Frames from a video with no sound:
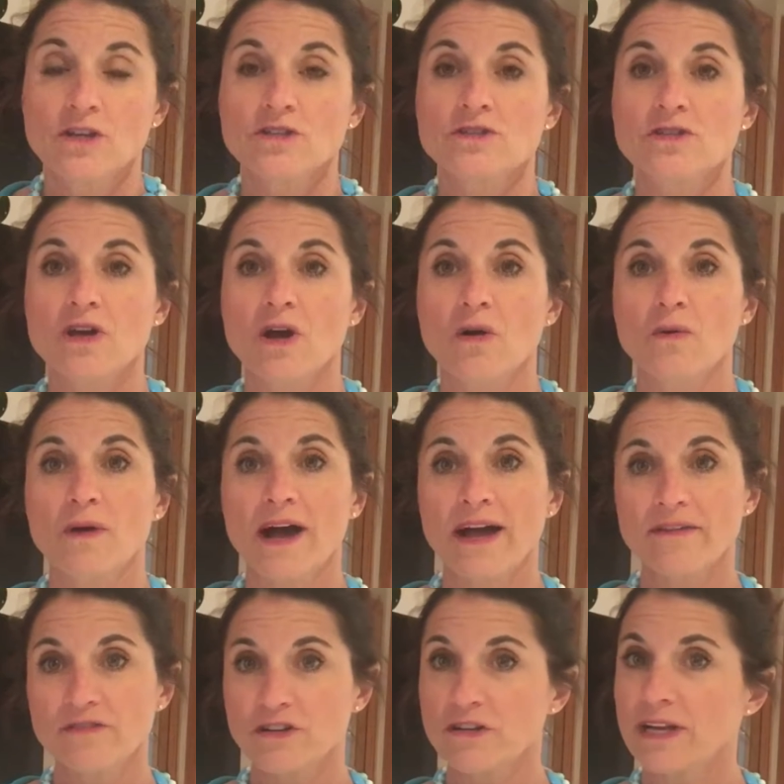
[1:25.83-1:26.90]
So
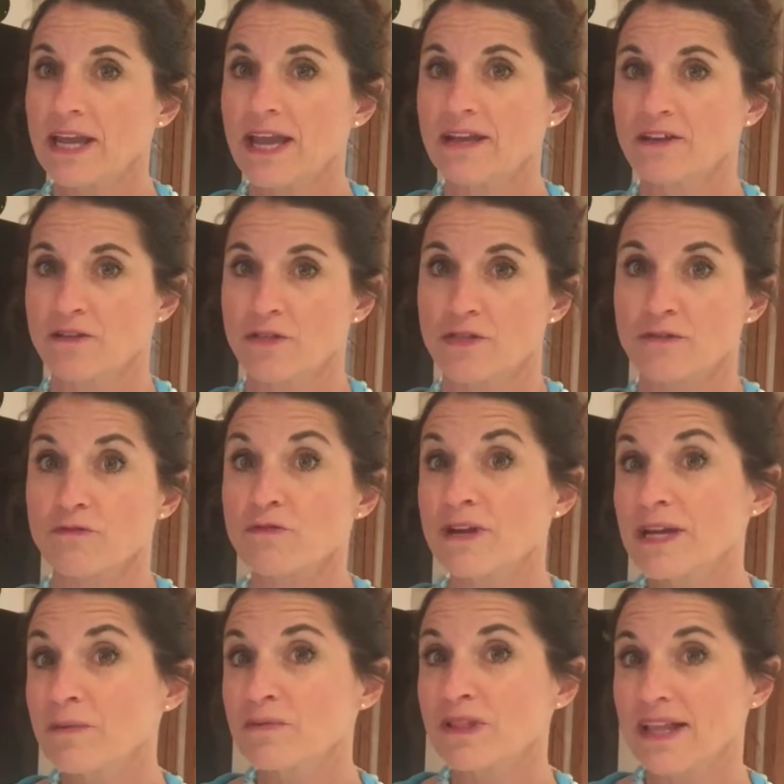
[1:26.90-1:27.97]
I've created
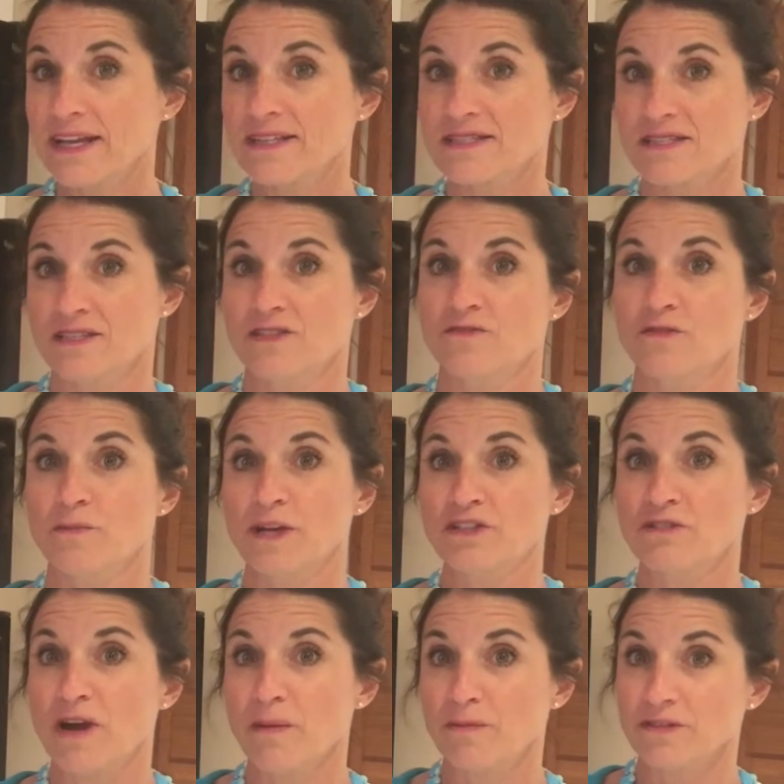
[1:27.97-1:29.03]
3 places for my
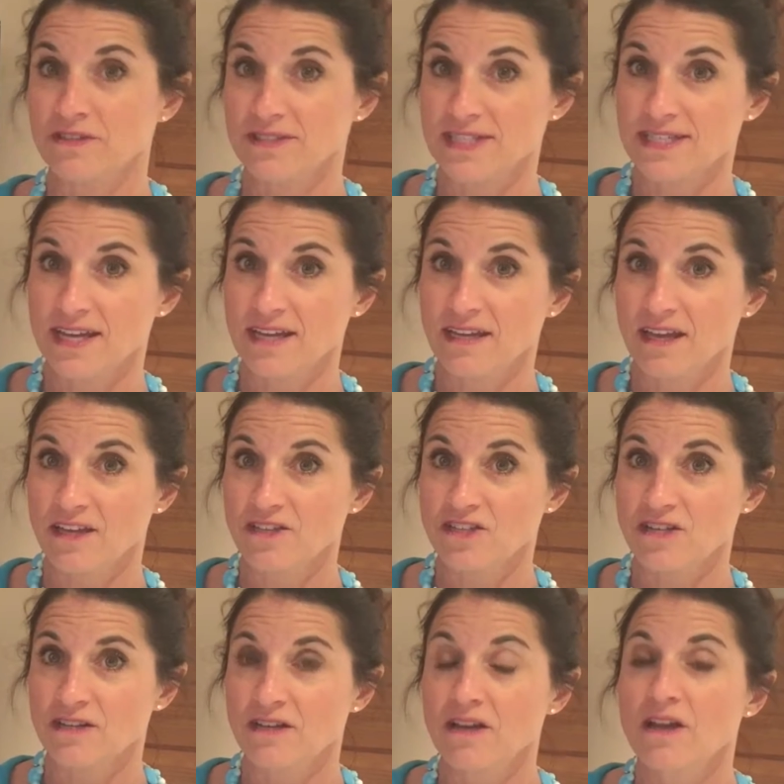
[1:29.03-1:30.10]
tropical
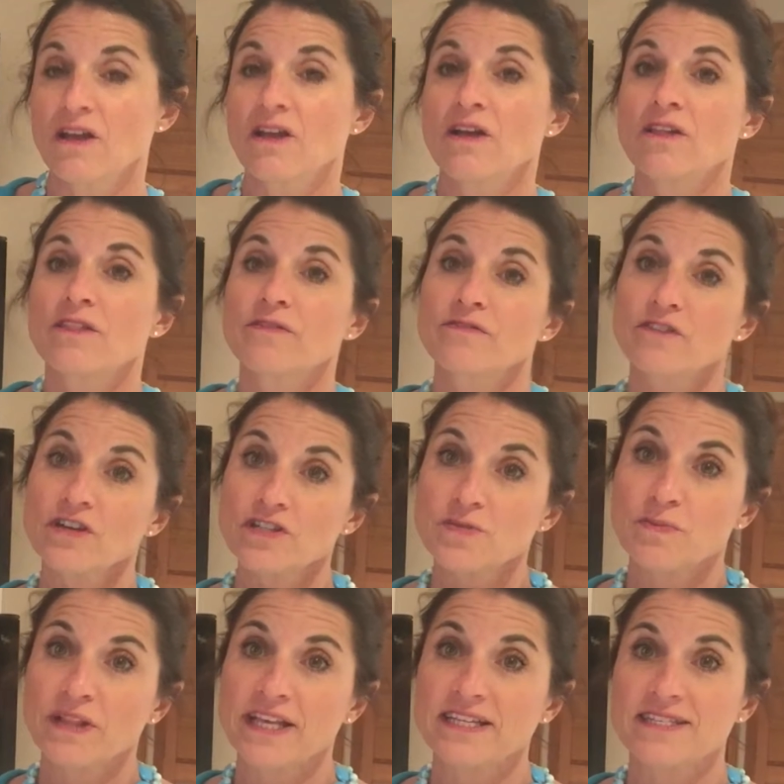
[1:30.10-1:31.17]
staycation. The first
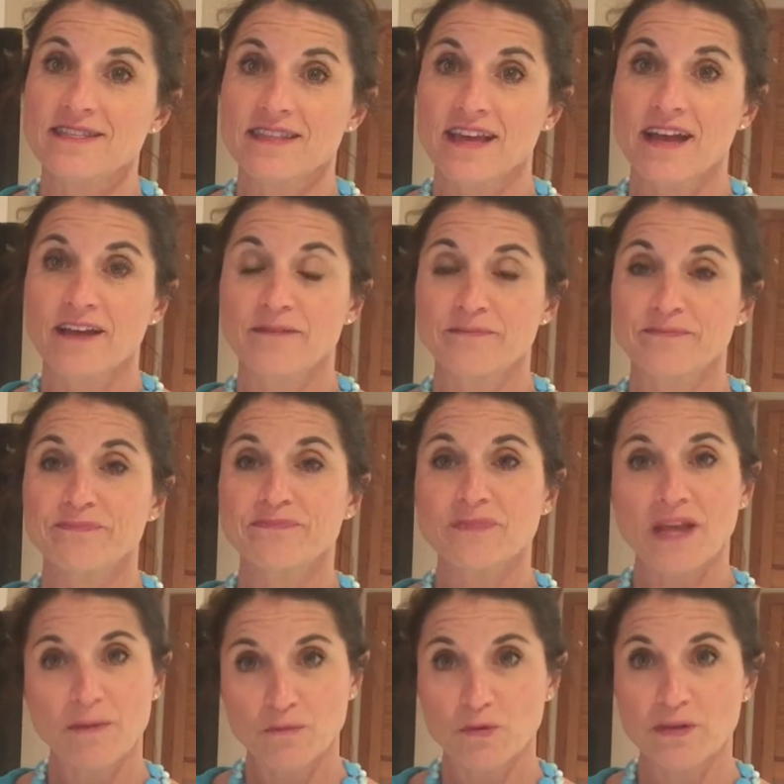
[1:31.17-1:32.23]
place that
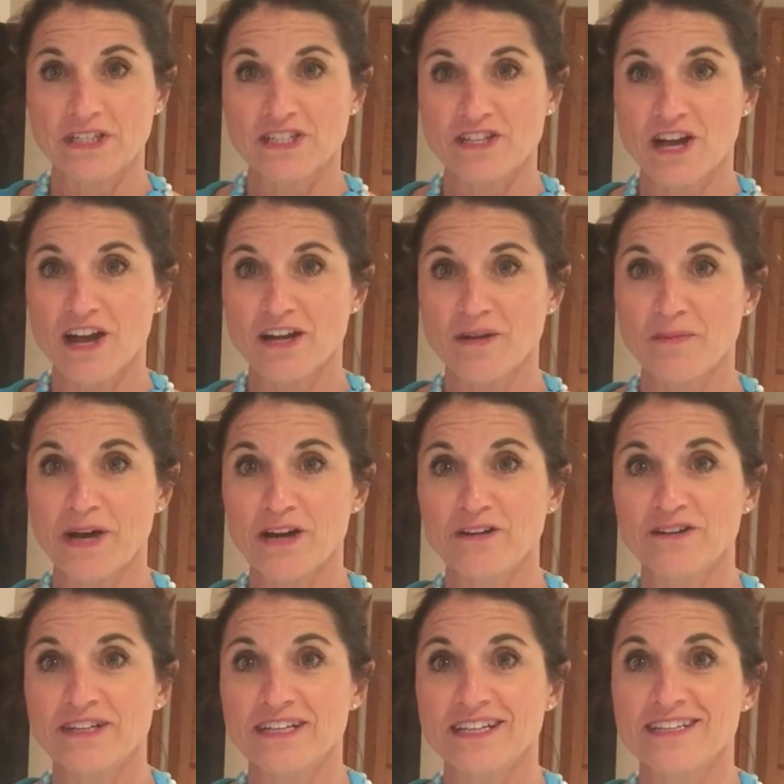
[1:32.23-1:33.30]
I'm going to talk
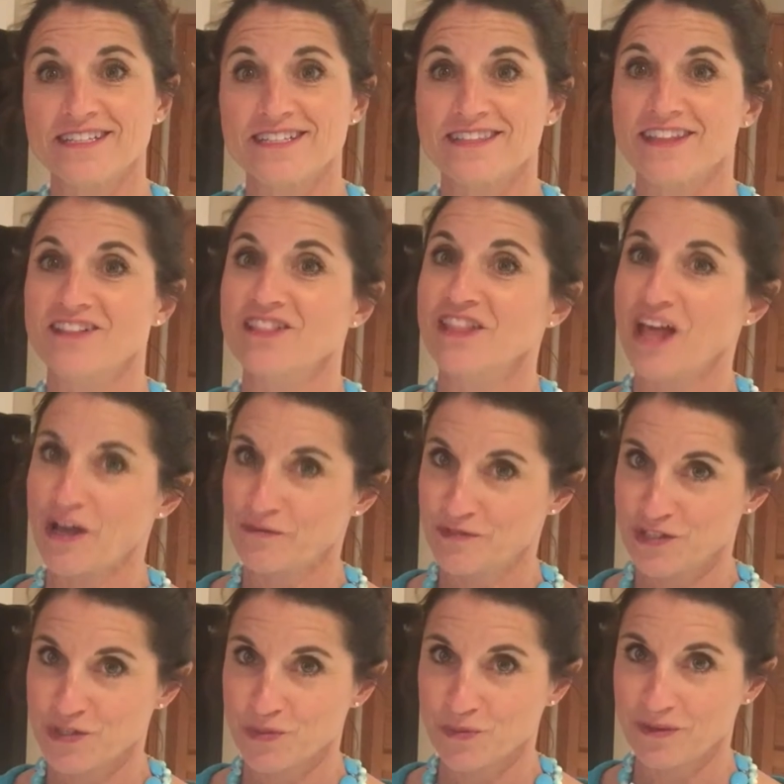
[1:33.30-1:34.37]
about is the Love
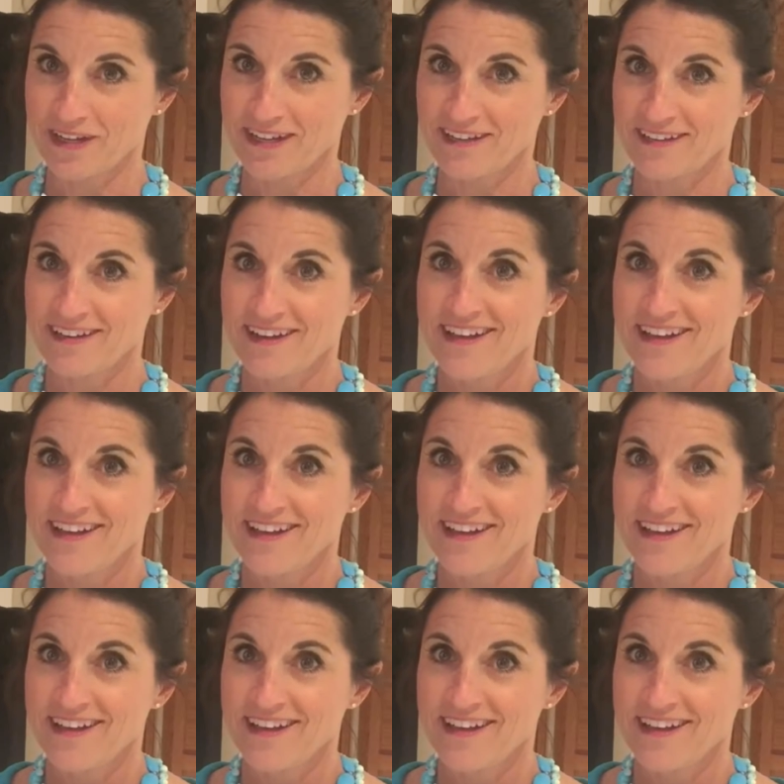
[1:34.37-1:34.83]
Suite.